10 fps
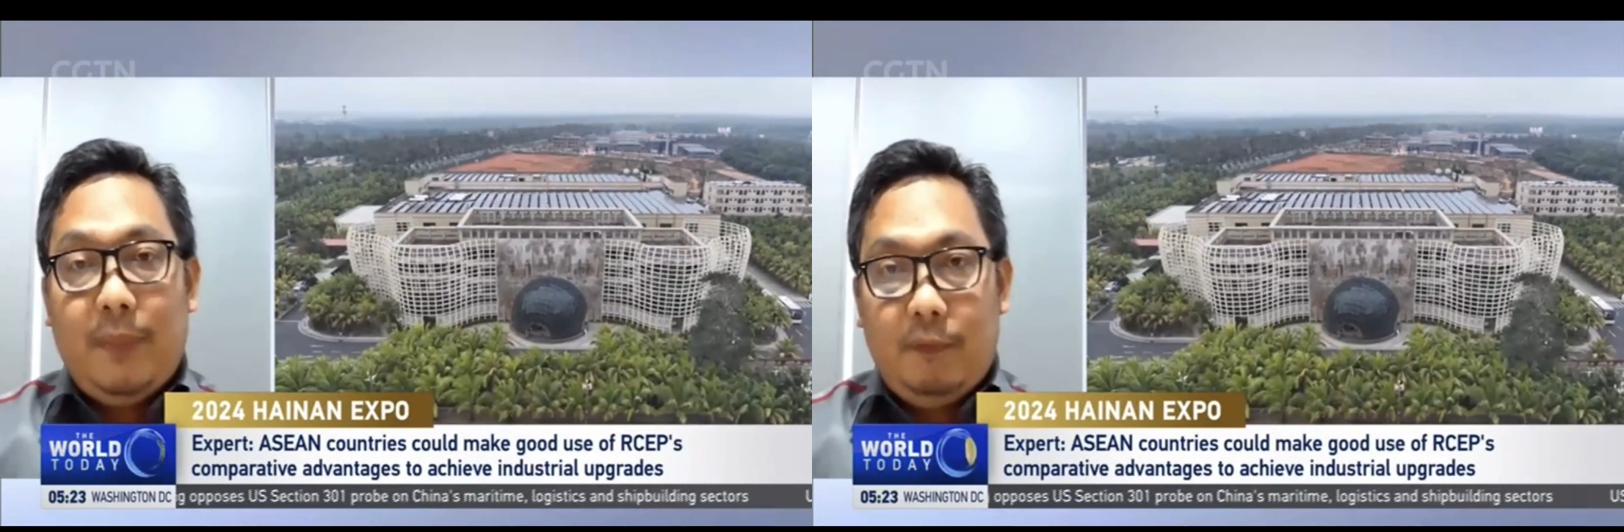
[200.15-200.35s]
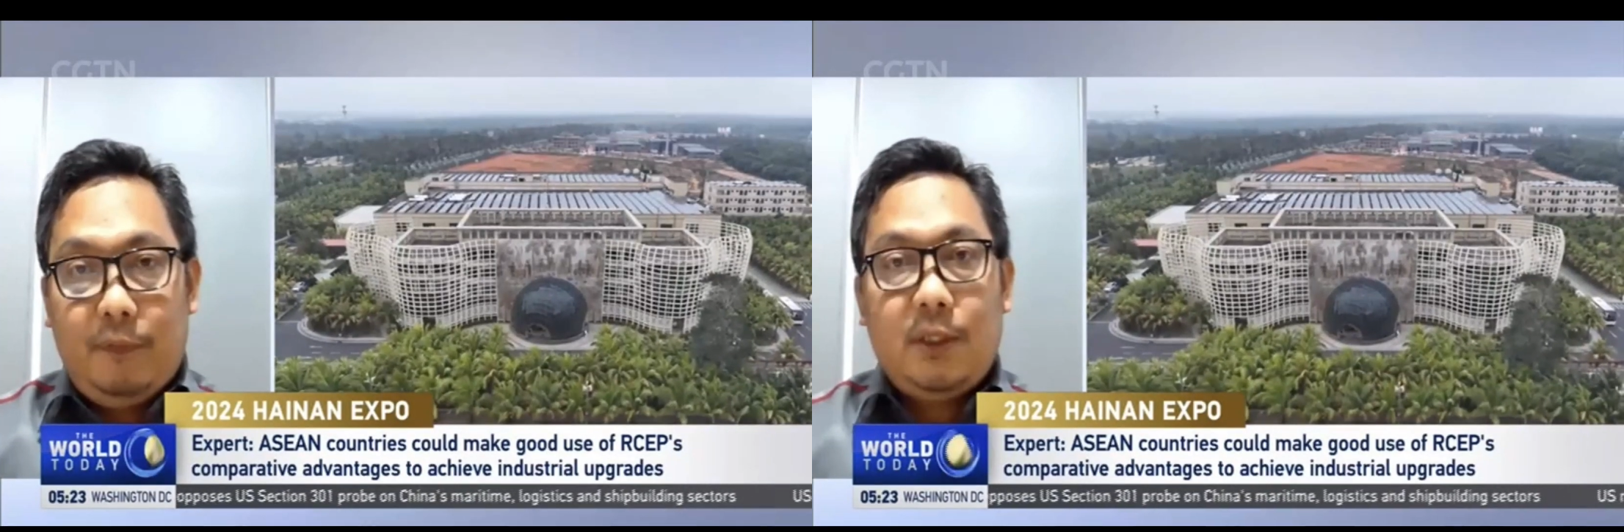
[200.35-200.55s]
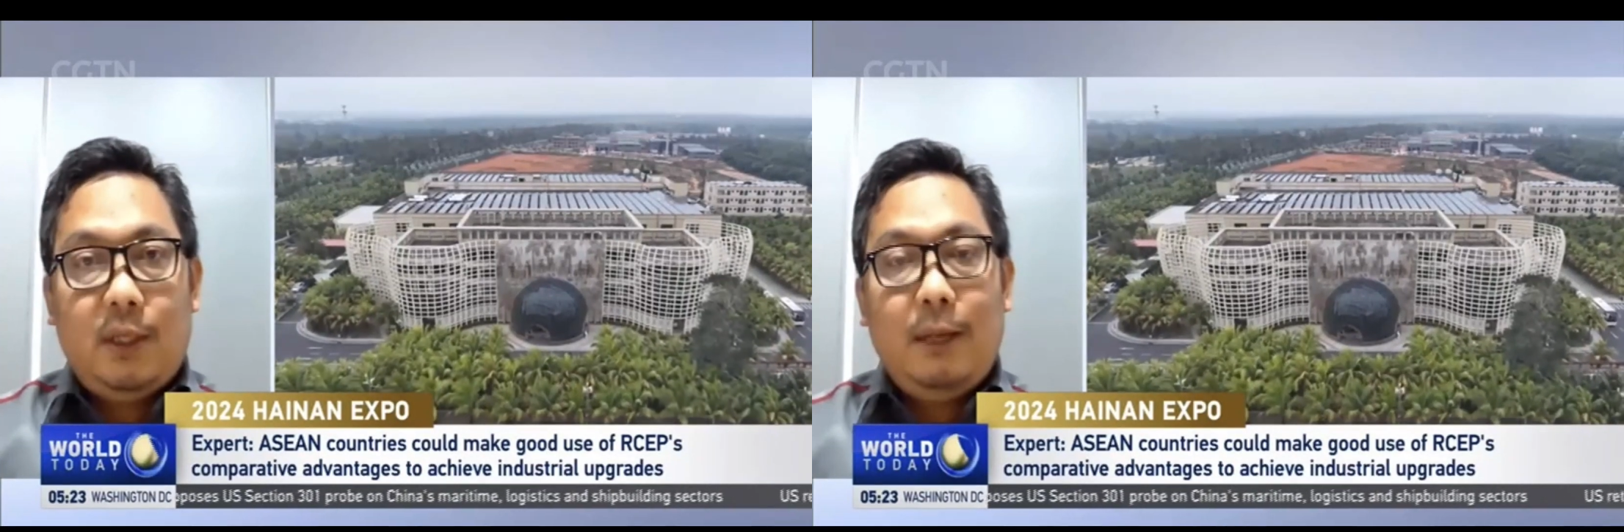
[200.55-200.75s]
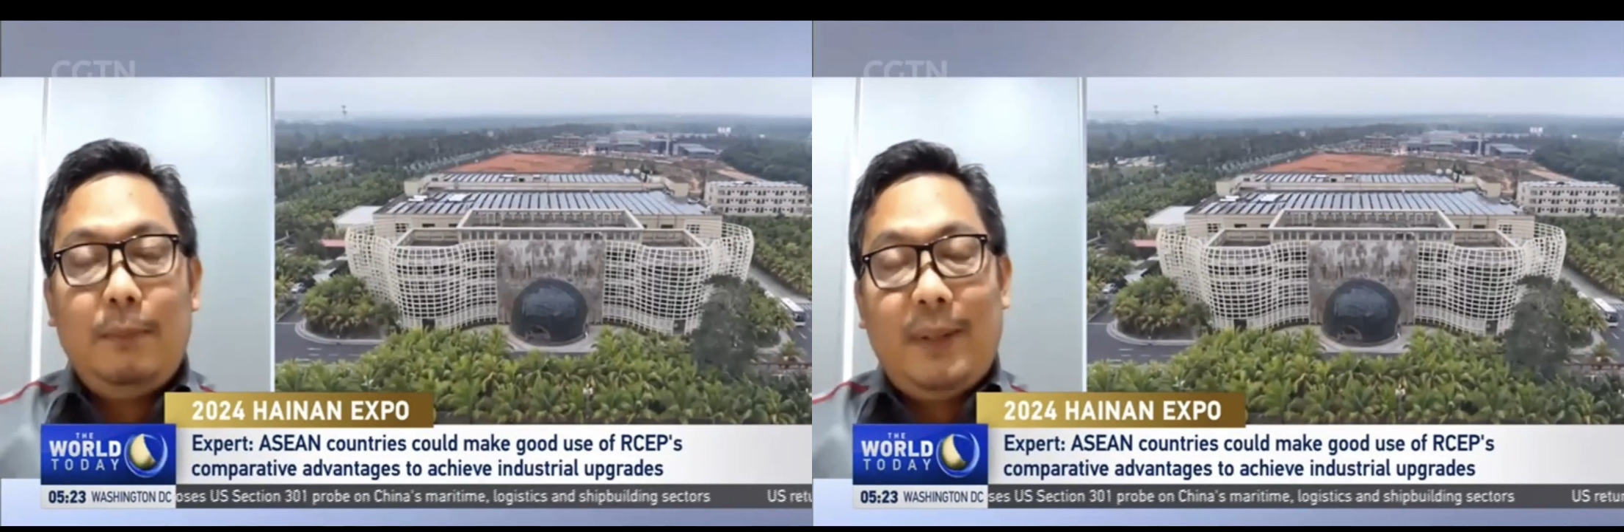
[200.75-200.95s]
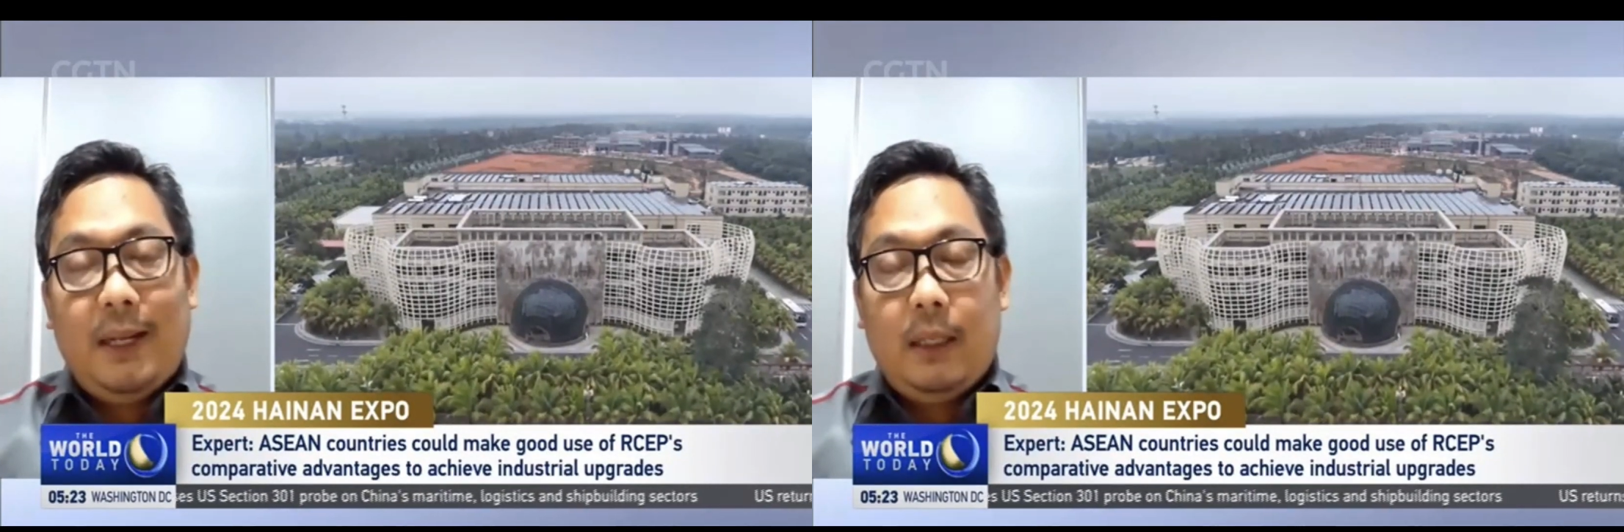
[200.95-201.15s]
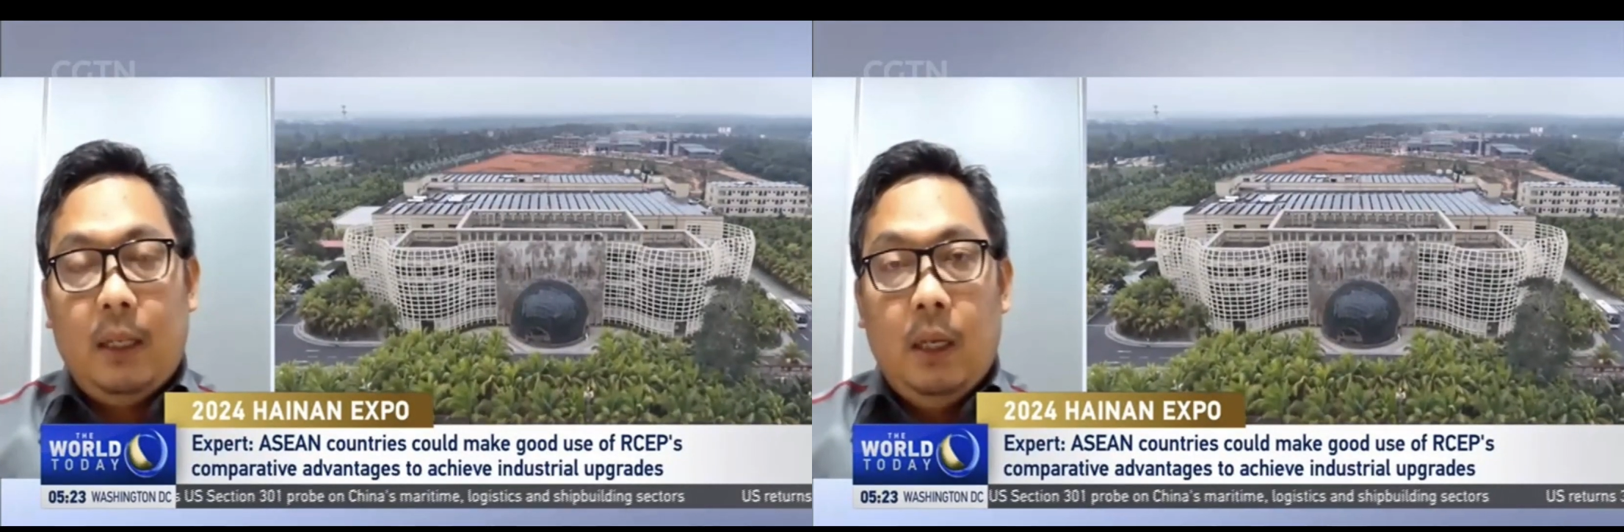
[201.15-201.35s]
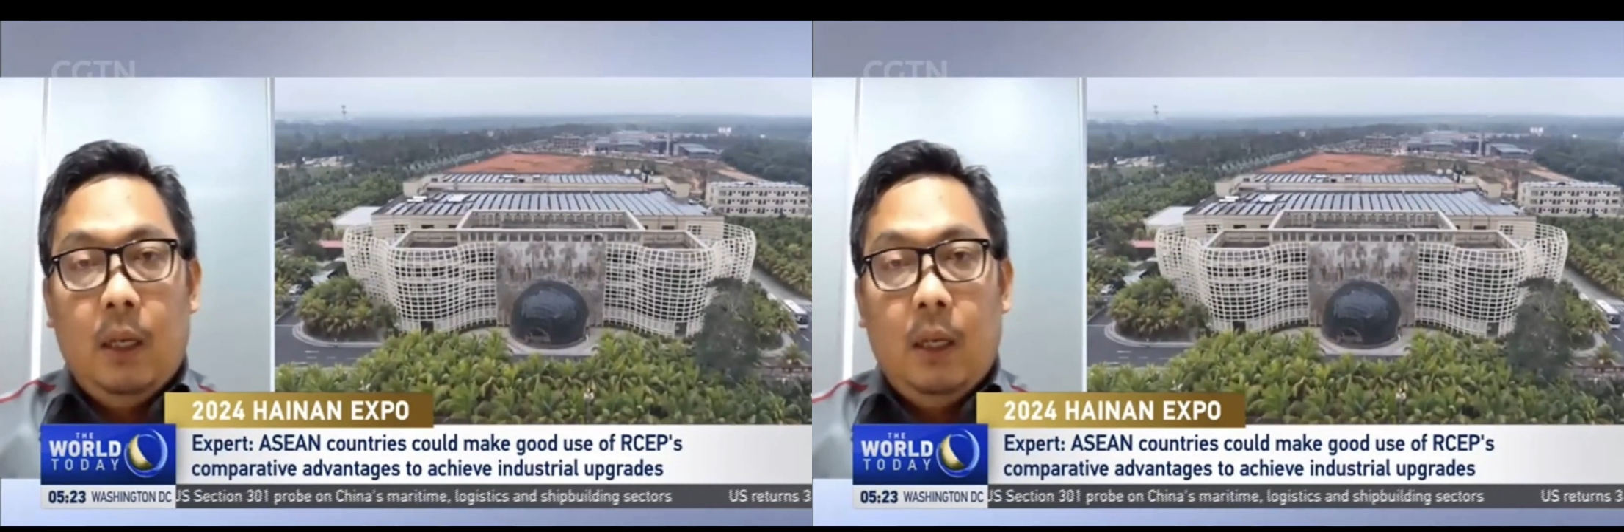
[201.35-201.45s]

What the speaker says: beneficial impact